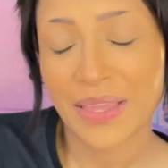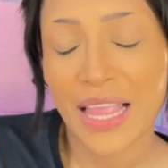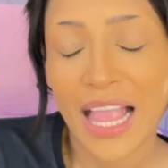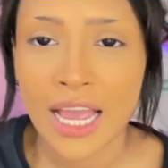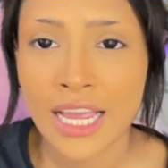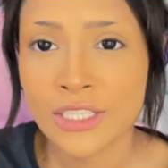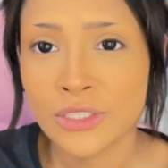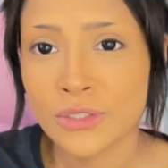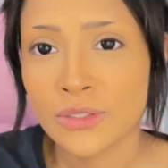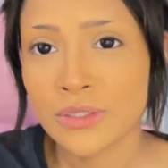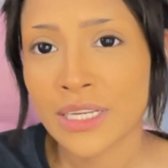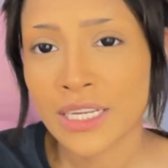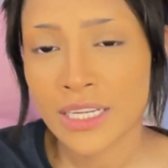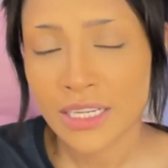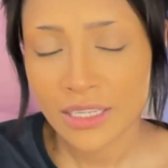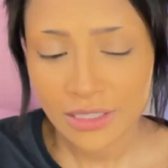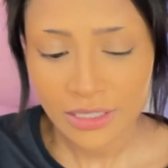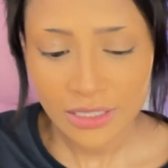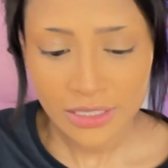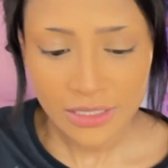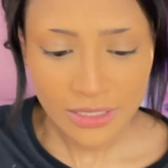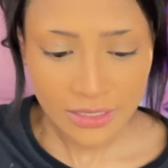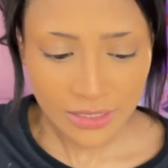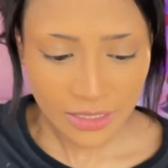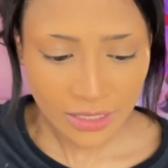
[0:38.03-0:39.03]
I do get
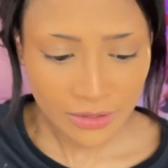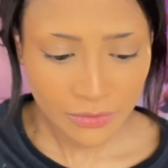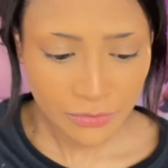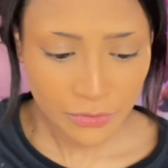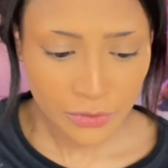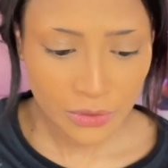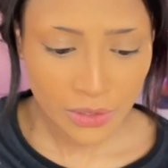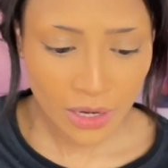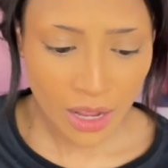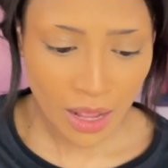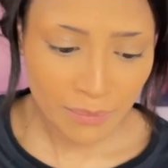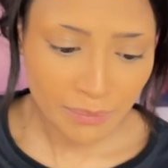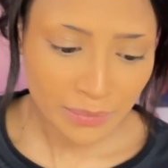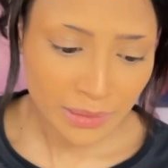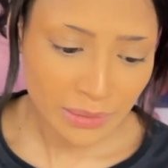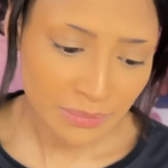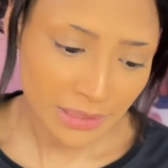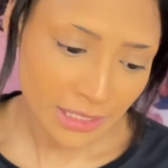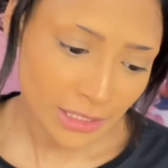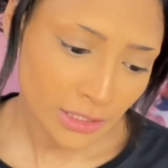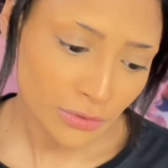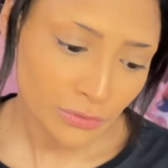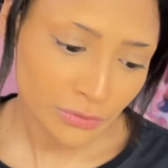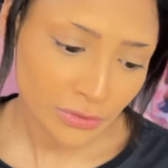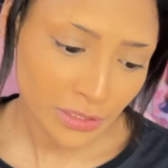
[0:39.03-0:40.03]
a few
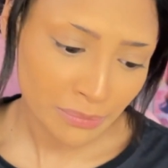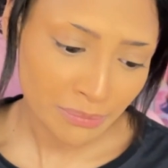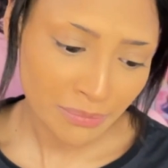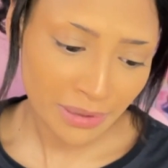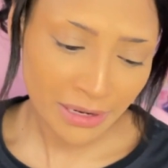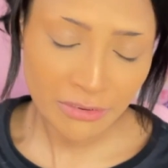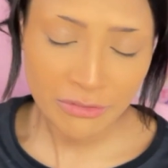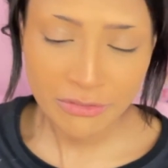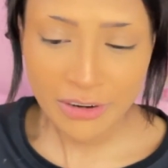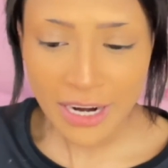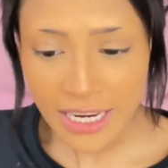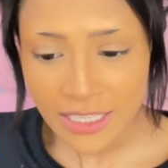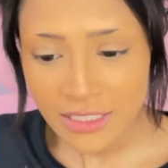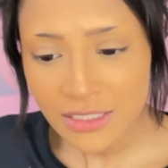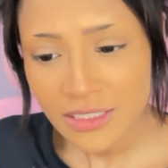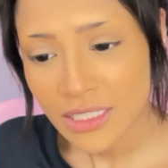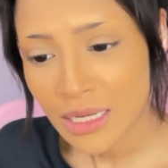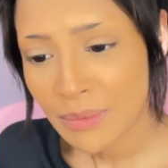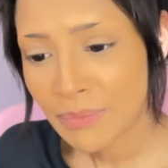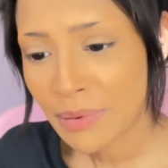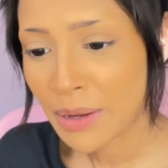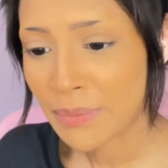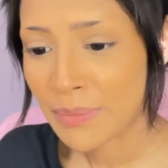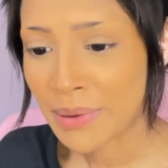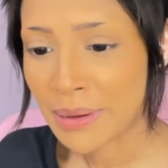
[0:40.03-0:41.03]
compliments from my friends
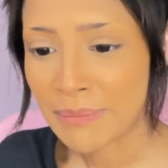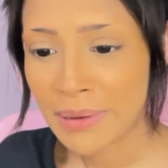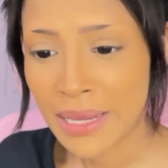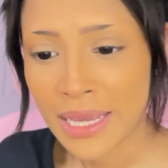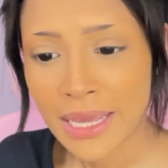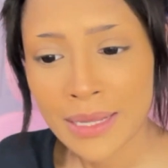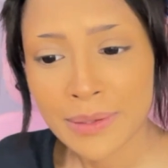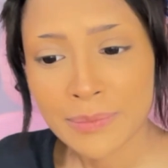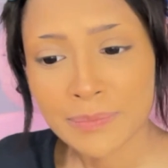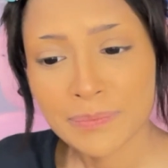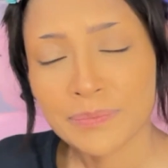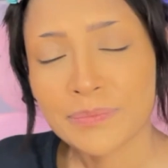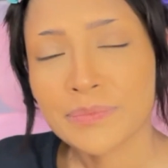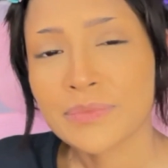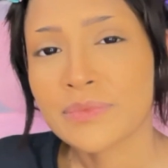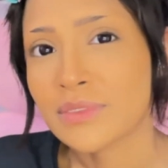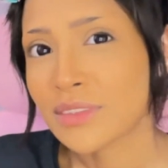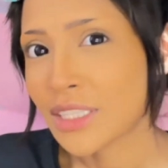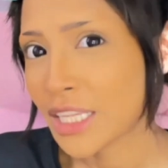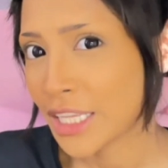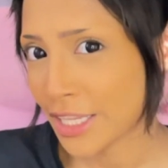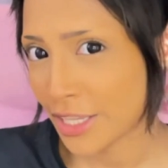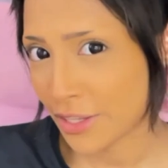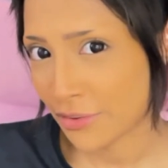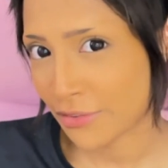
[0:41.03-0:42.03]
about my makeup.
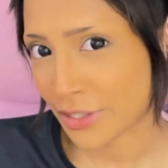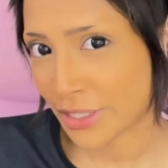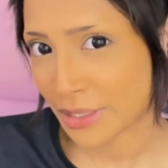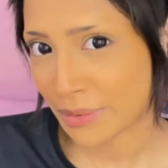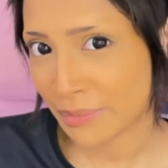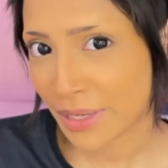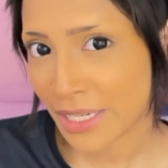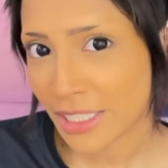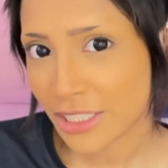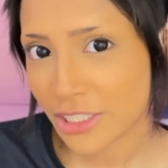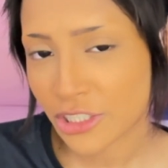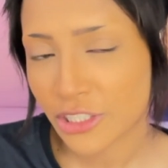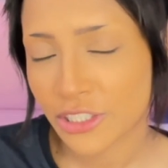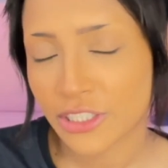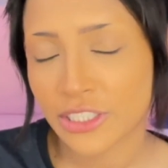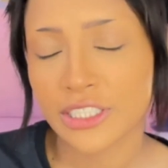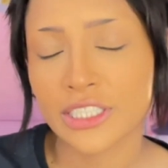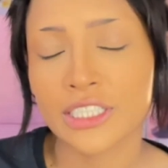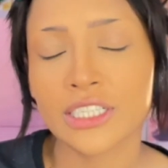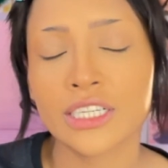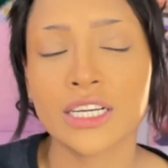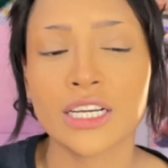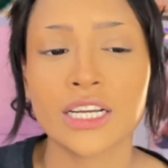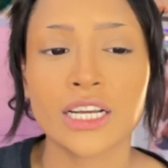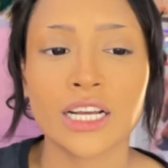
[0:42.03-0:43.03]
Thank you very much.
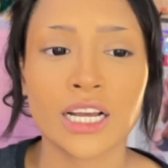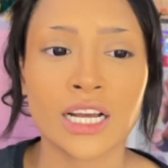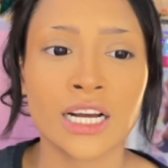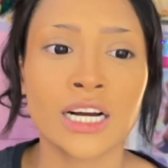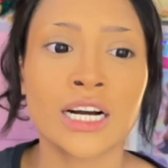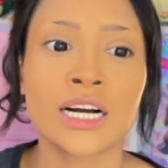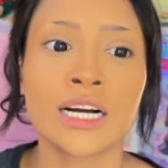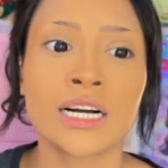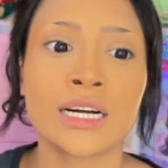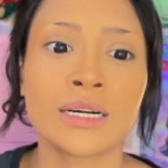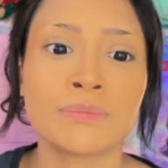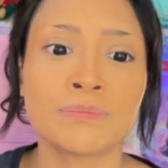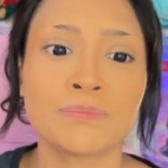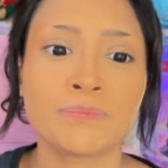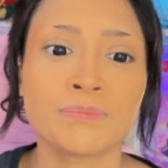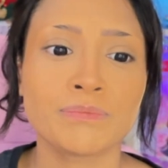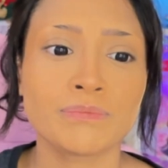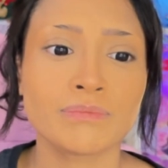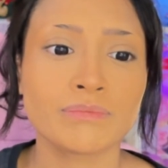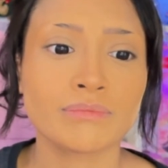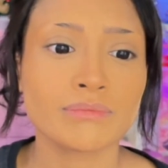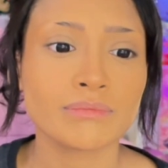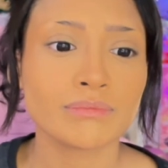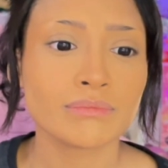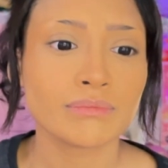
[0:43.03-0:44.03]
And
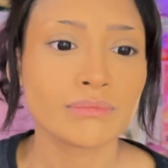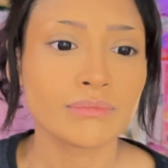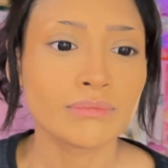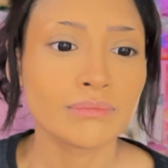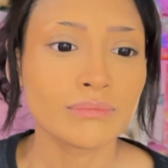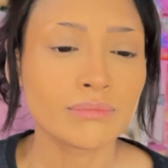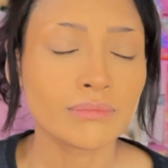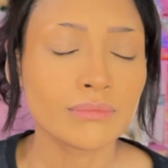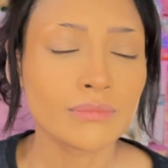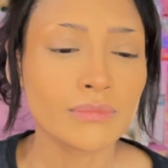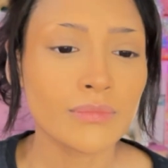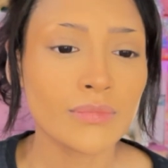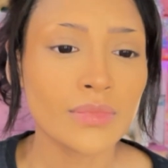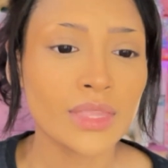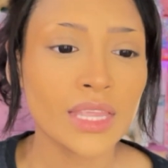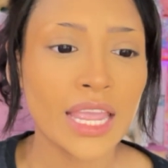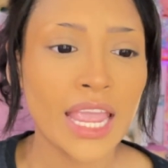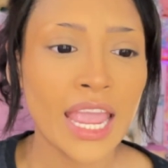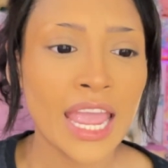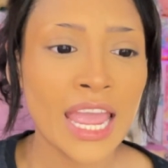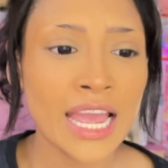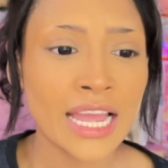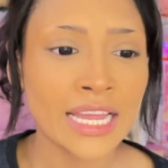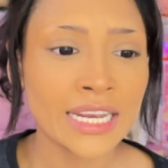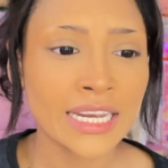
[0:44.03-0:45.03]

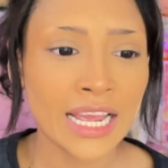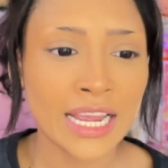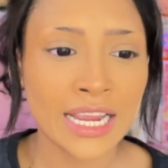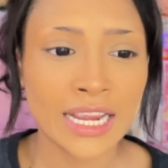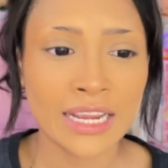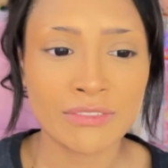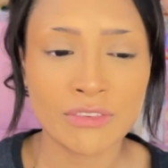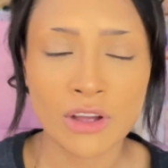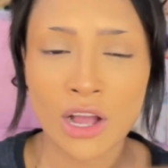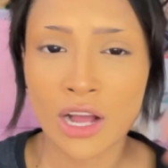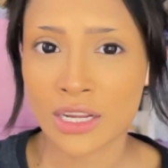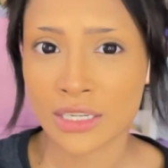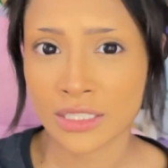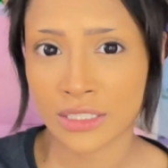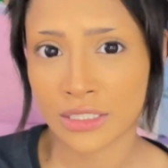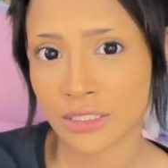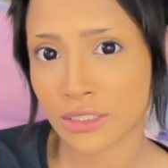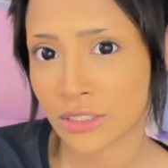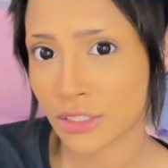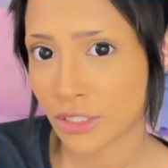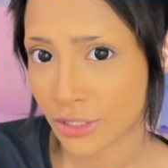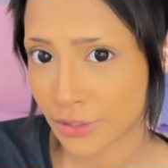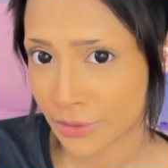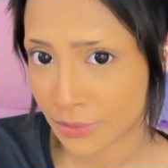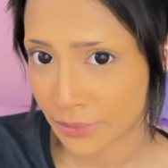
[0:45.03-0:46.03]
I have
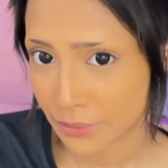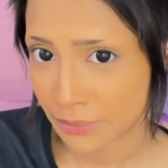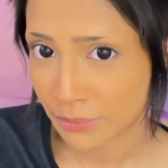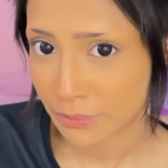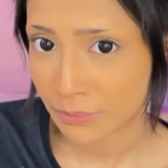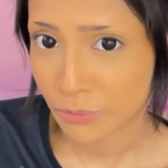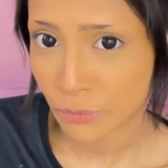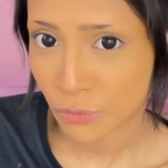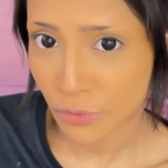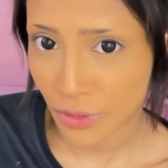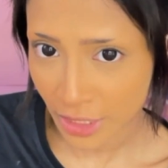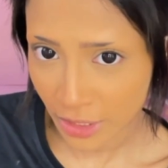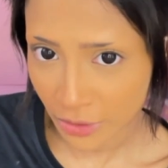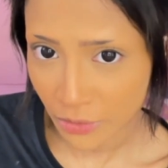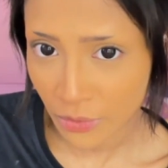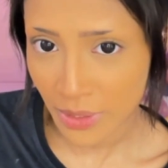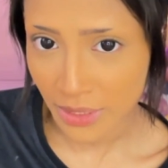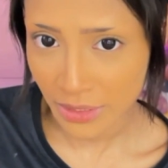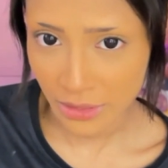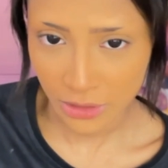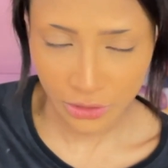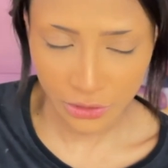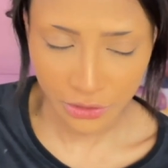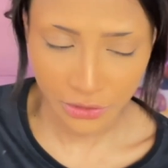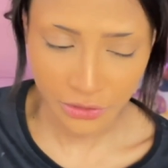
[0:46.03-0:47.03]
gotten a
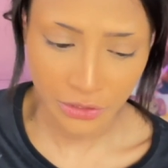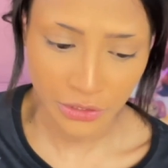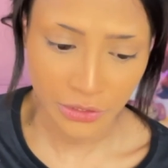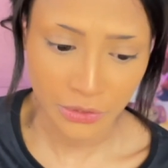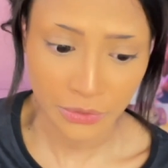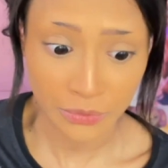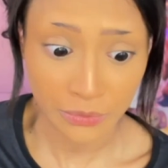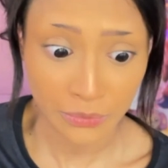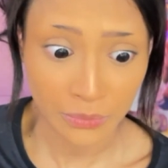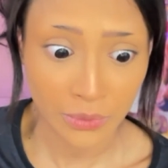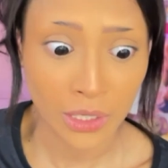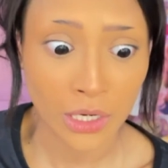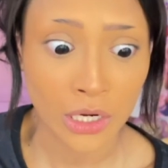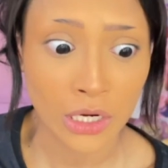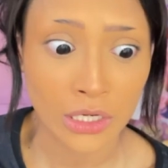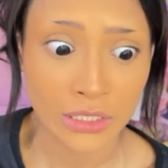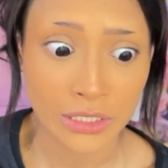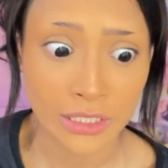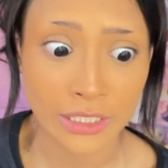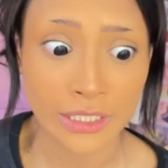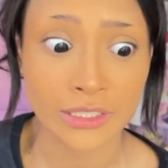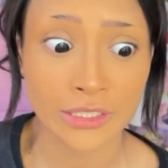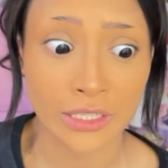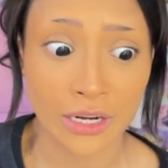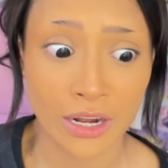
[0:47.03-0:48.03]
request or two on
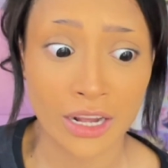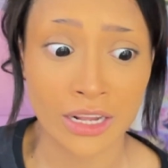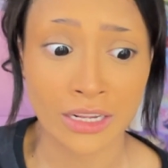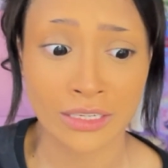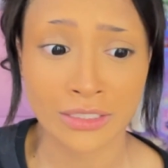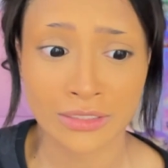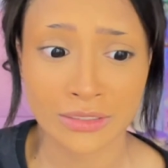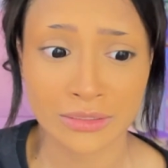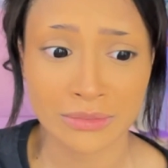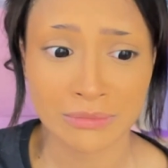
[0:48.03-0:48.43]
TikTok.